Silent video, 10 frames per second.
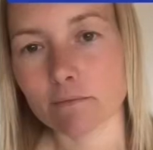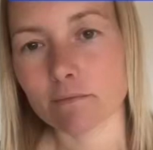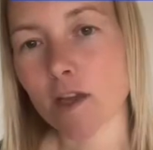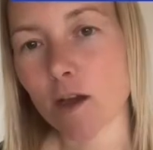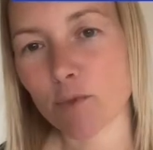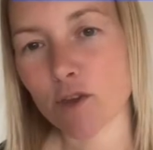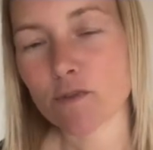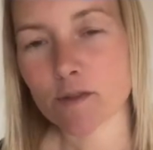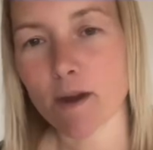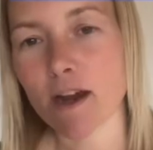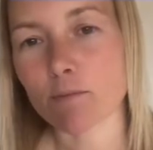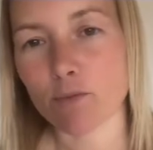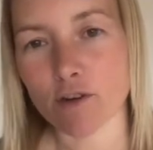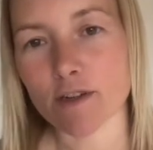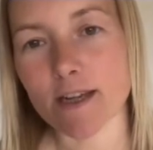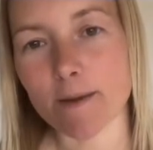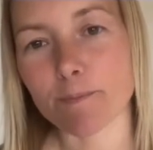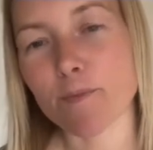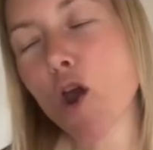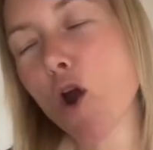Abuse by proxy.
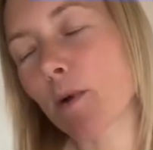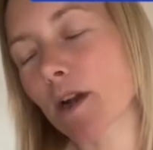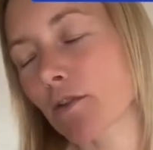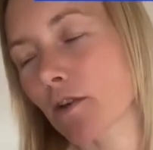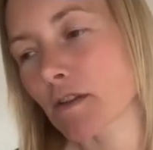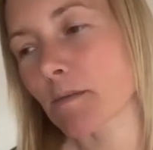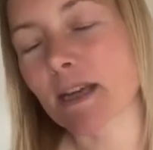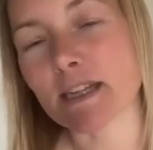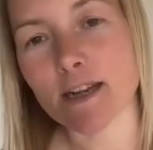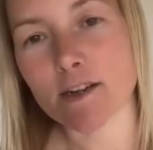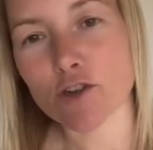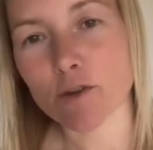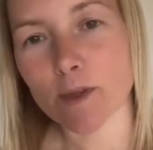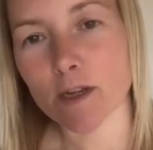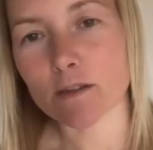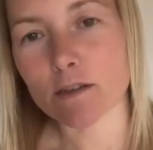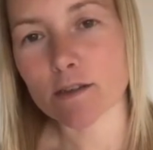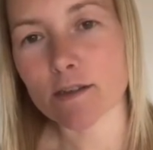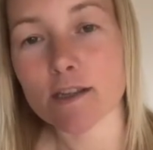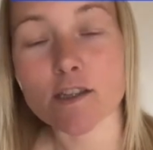Nobody throws a bigger tantrum than a
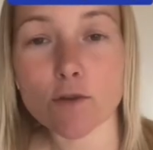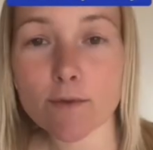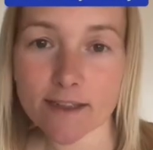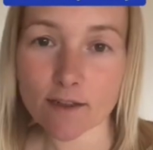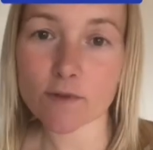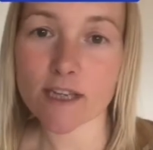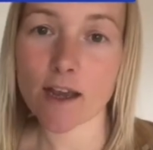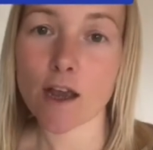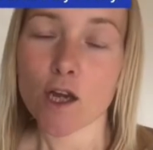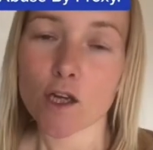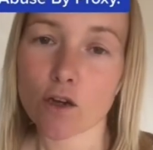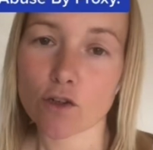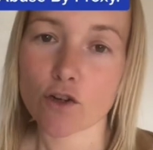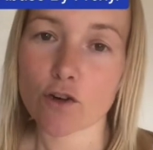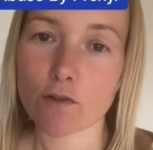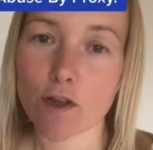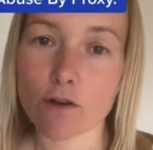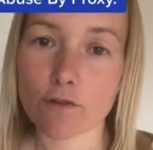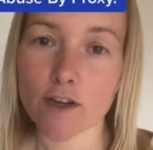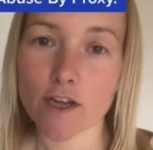narcissist who is losing control
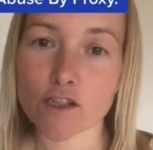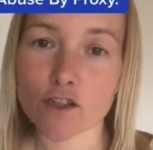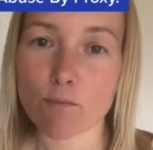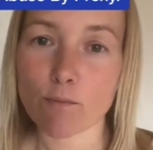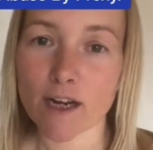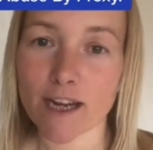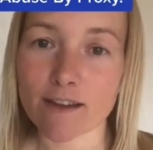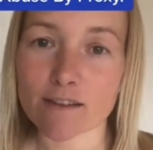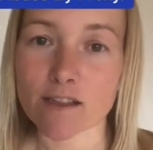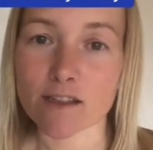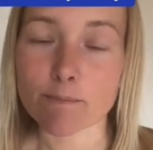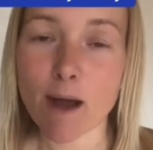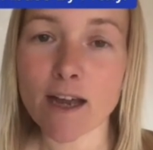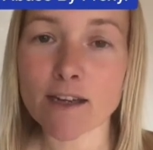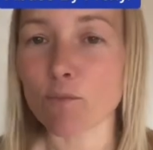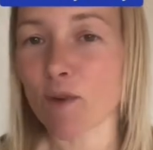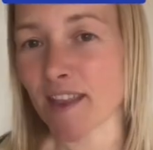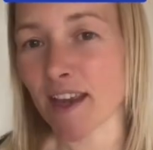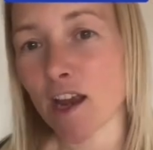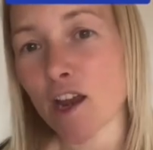over somebody else's mind. And when
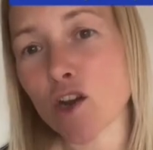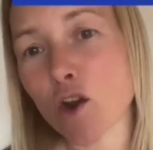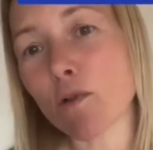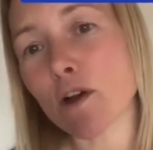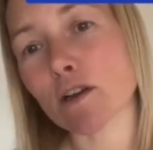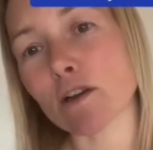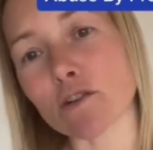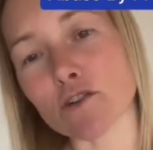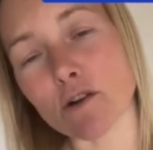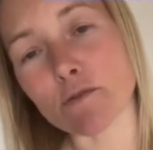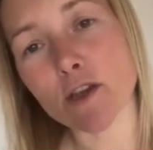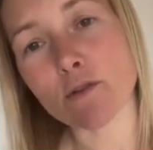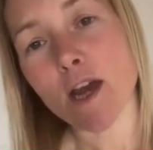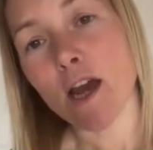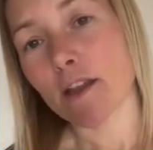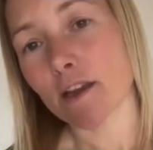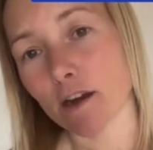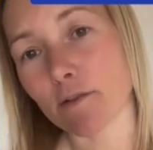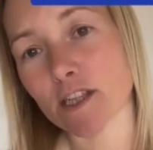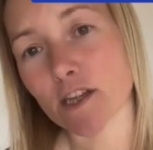they can no longer control you, they're
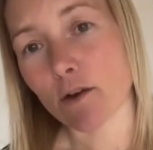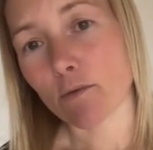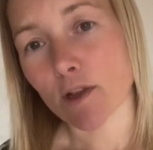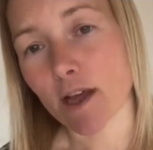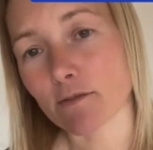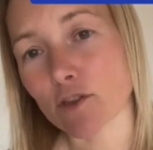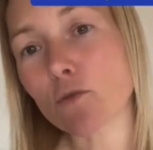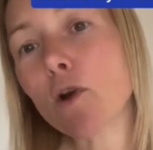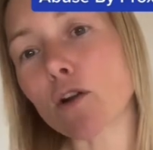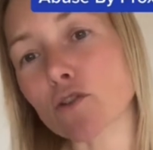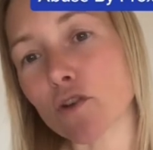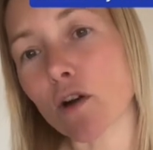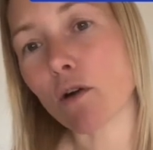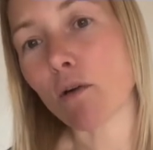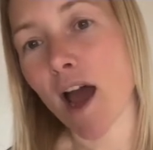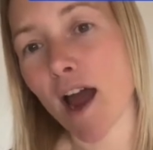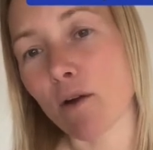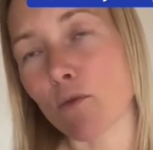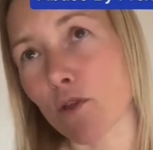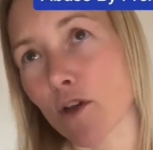going to go all out to control
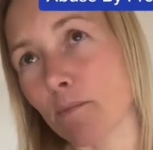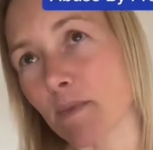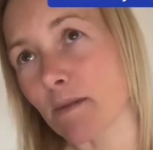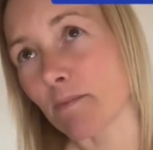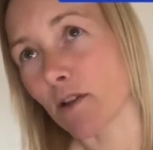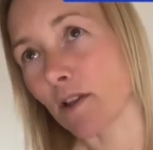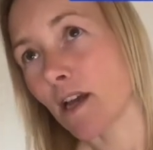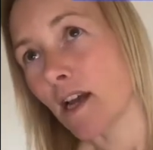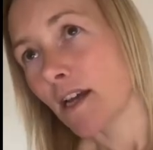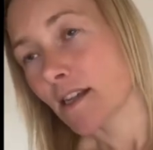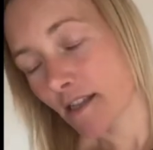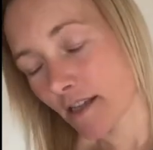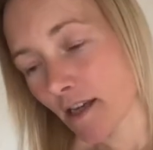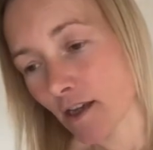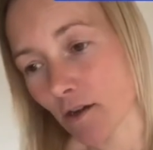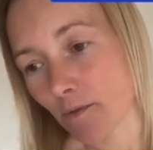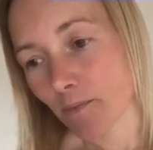how other people see you.